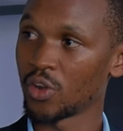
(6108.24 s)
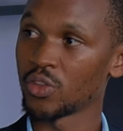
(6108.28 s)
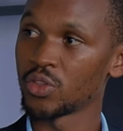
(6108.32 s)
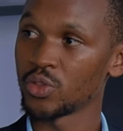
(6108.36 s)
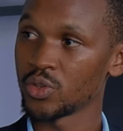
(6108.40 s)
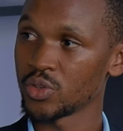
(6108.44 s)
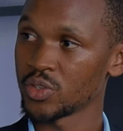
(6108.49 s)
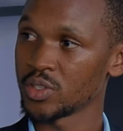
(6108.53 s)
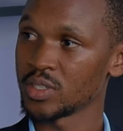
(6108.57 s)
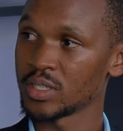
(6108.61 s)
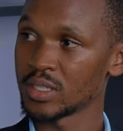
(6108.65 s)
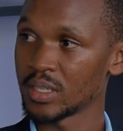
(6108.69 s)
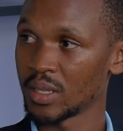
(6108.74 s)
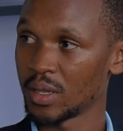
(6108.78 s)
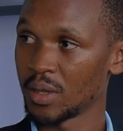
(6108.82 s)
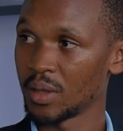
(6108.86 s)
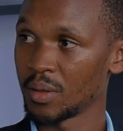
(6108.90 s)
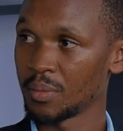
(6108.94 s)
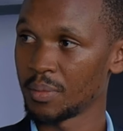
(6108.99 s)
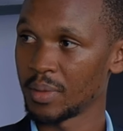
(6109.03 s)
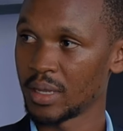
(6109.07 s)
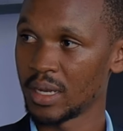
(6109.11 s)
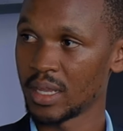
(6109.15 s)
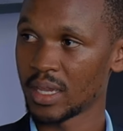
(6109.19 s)
on those
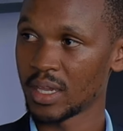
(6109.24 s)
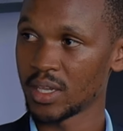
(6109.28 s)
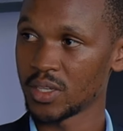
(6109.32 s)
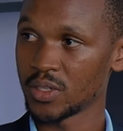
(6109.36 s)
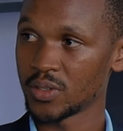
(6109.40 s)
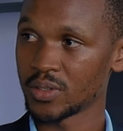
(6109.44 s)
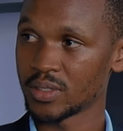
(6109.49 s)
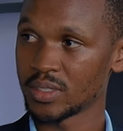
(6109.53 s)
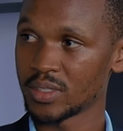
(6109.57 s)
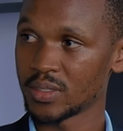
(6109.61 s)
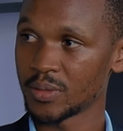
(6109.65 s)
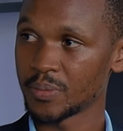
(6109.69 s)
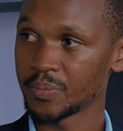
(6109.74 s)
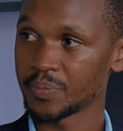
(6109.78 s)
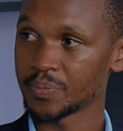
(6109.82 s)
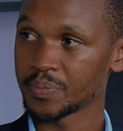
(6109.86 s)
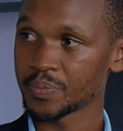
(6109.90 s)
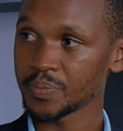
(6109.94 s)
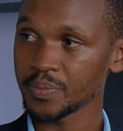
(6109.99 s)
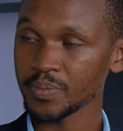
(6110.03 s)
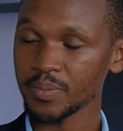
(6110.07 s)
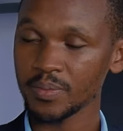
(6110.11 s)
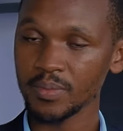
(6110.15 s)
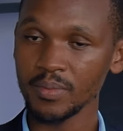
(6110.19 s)
medications.
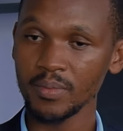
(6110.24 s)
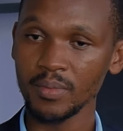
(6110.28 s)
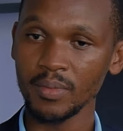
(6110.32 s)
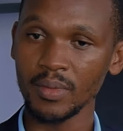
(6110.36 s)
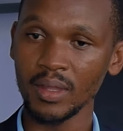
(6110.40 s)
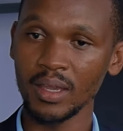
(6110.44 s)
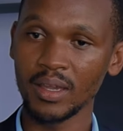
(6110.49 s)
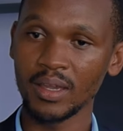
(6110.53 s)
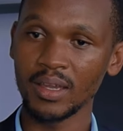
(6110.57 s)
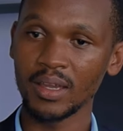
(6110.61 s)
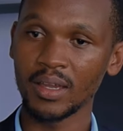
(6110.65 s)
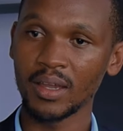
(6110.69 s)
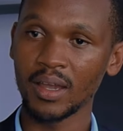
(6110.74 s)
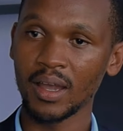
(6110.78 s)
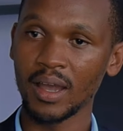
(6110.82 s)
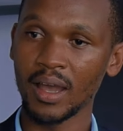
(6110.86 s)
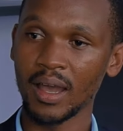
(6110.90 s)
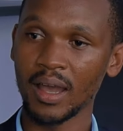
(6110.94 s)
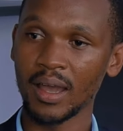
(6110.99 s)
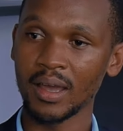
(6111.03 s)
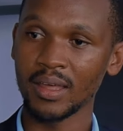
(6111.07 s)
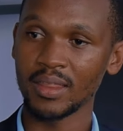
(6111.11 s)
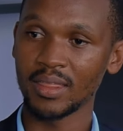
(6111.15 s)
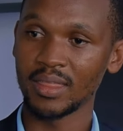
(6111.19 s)

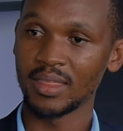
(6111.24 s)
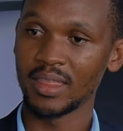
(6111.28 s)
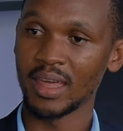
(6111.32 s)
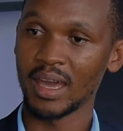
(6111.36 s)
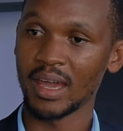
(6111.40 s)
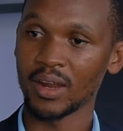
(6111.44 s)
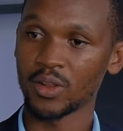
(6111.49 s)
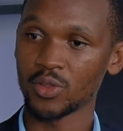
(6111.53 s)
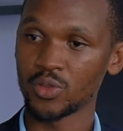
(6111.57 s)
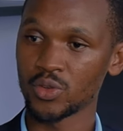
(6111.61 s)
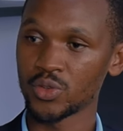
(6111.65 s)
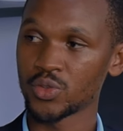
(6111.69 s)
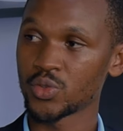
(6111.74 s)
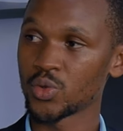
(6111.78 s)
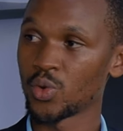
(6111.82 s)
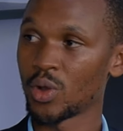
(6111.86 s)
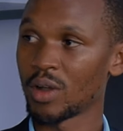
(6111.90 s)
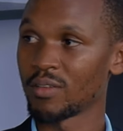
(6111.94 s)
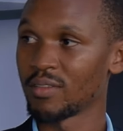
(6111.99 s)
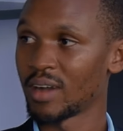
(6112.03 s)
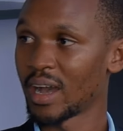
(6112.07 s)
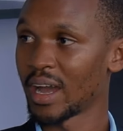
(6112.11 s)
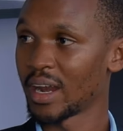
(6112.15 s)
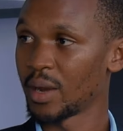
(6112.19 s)
Uh, there are those who
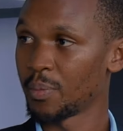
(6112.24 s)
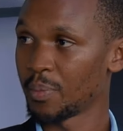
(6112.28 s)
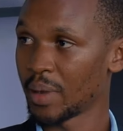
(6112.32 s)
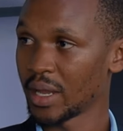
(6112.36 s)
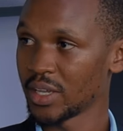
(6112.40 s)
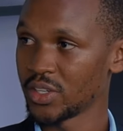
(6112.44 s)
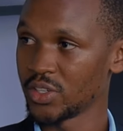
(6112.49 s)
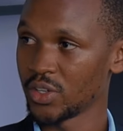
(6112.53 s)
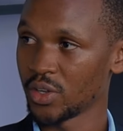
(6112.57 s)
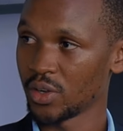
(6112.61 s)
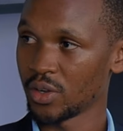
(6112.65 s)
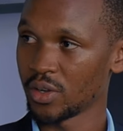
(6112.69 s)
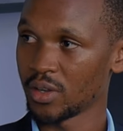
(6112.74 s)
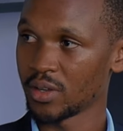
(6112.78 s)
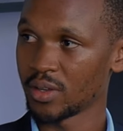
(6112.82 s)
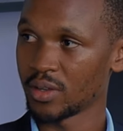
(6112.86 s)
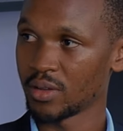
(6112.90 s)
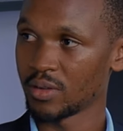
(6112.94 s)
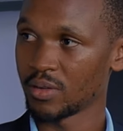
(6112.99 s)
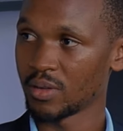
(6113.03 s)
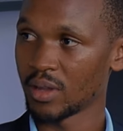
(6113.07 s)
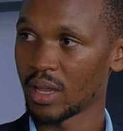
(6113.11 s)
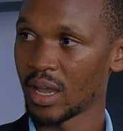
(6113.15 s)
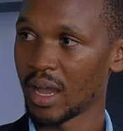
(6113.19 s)
have had partial.
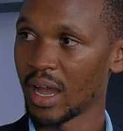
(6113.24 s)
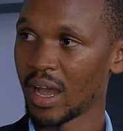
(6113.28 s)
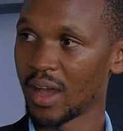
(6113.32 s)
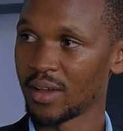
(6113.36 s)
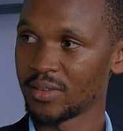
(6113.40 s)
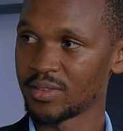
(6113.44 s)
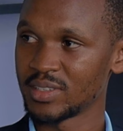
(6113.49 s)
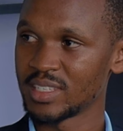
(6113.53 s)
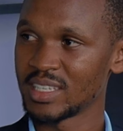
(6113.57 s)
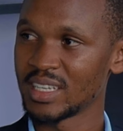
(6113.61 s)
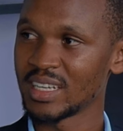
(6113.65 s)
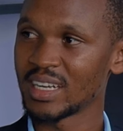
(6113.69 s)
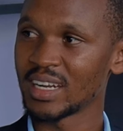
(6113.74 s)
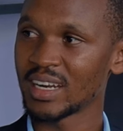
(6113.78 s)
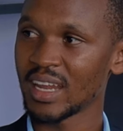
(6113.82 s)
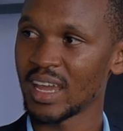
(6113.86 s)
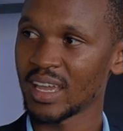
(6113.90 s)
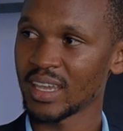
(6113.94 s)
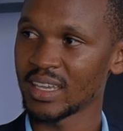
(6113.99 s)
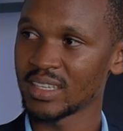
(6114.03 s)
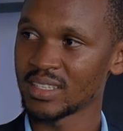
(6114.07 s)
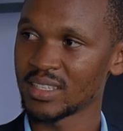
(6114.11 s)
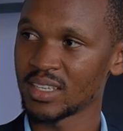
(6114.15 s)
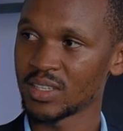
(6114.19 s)
I've seen
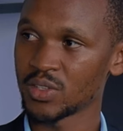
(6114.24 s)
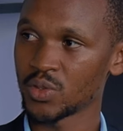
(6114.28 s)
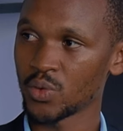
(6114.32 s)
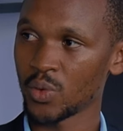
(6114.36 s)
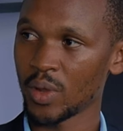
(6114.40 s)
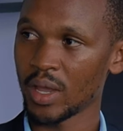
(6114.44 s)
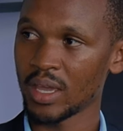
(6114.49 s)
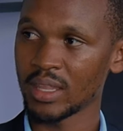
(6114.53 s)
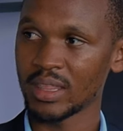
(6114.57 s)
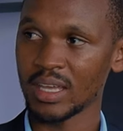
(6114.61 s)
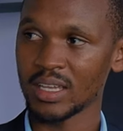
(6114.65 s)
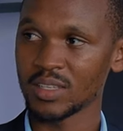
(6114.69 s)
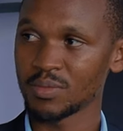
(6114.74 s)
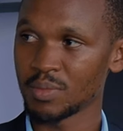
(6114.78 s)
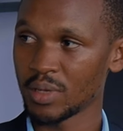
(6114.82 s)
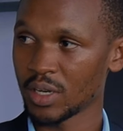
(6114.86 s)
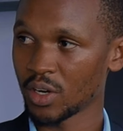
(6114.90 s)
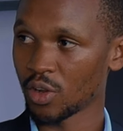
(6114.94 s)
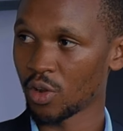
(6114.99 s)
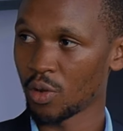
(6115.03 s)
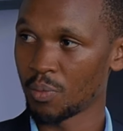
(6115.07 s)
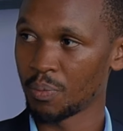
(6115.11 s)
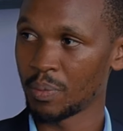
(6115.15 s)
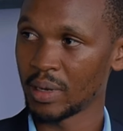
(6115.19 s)
rare cases where it has been
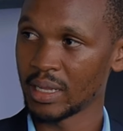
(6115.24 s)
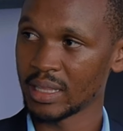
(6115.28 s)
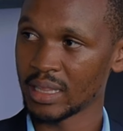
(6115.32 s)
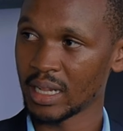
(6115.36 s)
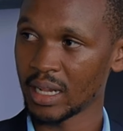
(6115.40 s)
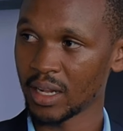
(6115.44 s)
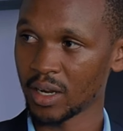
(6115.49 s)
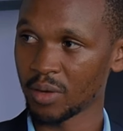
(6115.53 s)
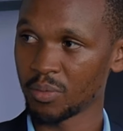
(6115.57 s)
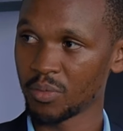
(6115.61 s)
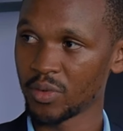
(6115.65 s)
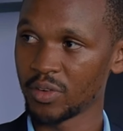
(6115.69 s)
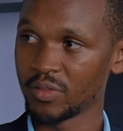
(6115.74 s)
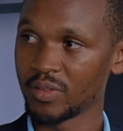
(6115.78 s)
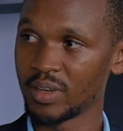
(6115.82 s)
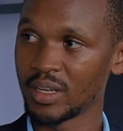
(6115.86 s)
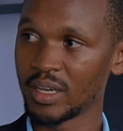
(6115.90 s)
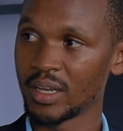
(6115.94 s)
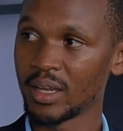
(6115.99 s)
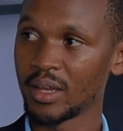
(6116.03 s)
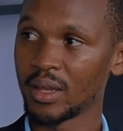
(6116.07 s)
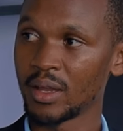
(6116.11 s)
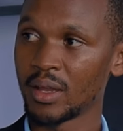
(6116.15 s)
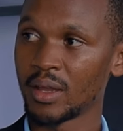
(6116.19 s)
completely removed.
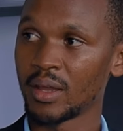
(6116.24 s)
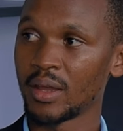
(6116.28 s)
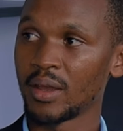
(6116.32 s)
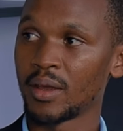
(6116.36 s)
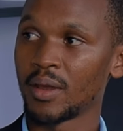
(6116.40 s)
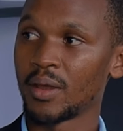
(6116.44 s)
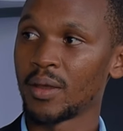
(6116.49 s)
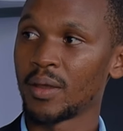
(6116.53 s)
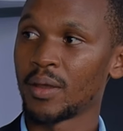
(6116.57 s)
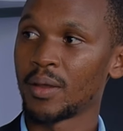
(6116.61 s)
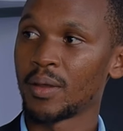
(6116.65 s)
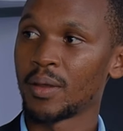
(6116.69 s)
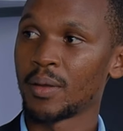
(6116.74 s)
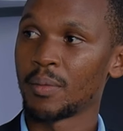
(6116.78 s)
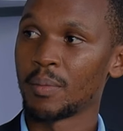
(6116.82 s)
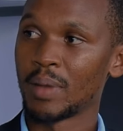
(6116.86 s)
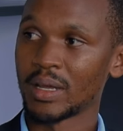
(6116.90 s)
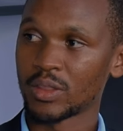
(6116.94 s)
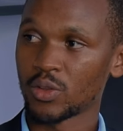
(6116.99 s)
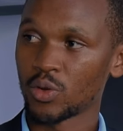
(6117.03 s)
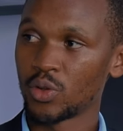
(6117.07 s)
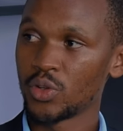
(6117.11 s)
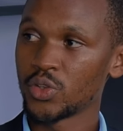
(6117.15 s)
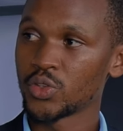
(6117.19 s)

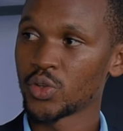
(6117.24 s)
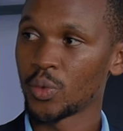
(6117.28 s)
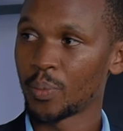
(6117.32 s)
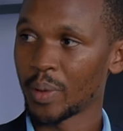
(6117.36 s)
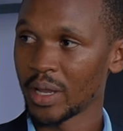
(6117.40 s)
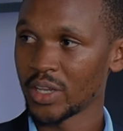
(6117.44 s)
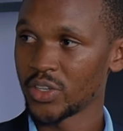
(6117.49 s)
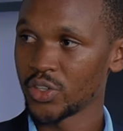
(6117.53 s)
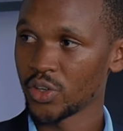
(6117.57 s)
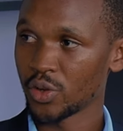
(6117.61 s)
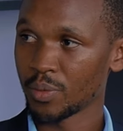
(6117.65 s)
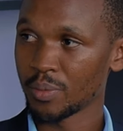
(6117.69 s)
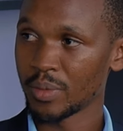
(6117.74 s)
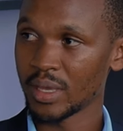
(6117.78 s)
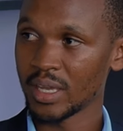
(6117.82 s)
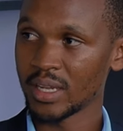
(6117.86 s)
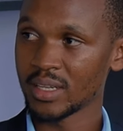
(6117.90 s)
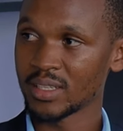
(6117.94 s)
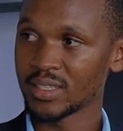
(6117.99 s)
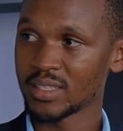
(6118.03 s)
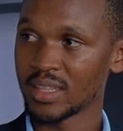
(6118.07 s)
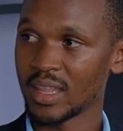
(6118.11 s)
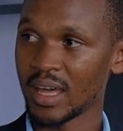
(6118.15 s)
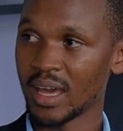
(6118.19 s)
But also partial
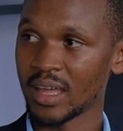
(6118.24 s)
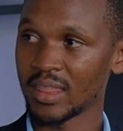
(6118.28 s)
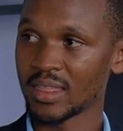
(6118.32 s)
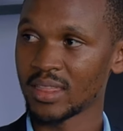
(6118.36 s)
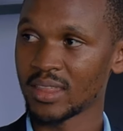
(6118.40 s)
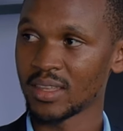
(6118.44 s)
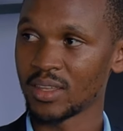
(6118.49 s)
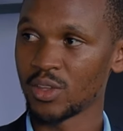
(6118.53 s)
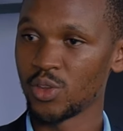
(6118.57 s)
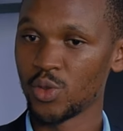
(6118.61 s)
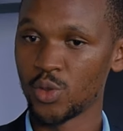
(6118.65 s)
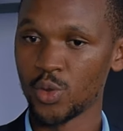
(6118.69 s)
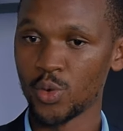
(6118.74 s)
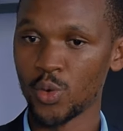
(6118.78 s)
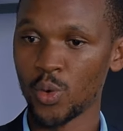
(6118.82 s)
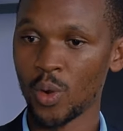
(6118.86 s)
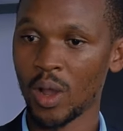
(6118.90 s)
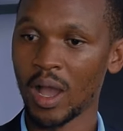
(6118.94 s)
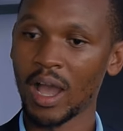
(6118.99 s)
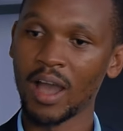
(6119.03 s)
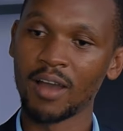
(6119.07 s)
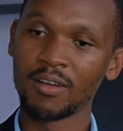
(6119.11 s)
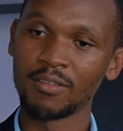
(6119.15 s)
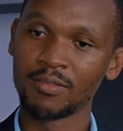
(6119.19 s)
means that you
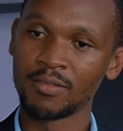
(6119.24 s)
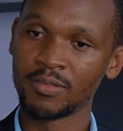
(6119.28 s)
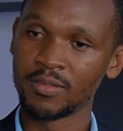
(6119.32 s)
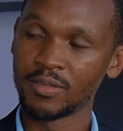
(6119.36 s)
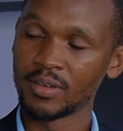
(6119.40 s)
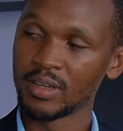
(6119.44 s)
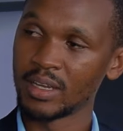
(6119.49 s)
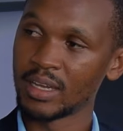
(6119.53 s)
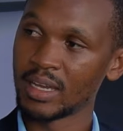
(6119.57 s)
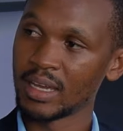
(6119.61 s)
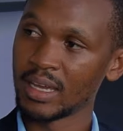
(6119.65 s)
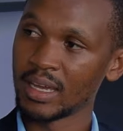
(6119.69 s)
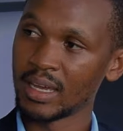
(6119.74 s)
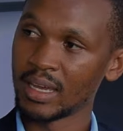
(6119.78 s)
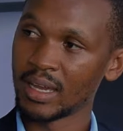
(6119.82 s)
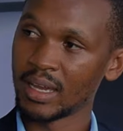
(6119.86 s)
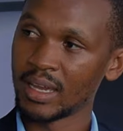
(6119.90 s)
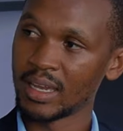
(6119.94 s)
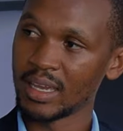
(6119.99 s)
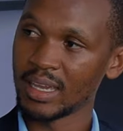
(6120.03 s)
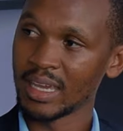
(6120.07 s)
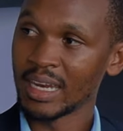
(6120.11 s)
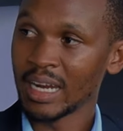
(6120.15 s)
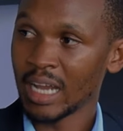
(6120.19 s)
have
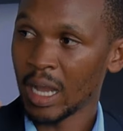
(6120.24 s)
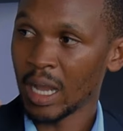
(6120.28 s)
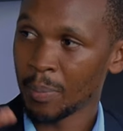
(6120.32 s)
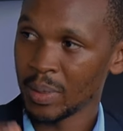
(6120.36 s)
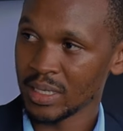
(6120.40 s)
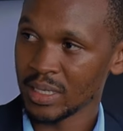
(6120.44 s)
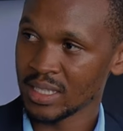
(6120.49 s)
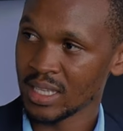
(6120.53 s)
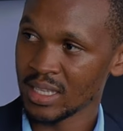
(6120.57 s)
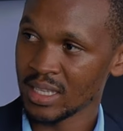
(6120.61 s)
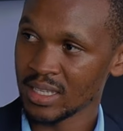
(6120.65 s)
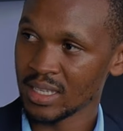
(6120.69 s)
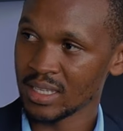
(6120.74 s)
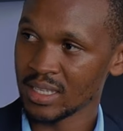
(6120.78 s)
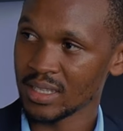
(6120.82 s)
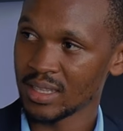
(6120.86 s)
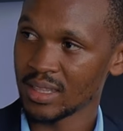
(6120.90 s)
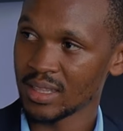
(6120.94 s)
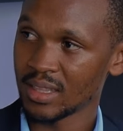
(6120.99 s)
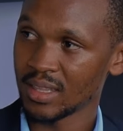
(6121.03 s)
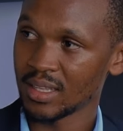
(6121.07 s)
uh, incapacitated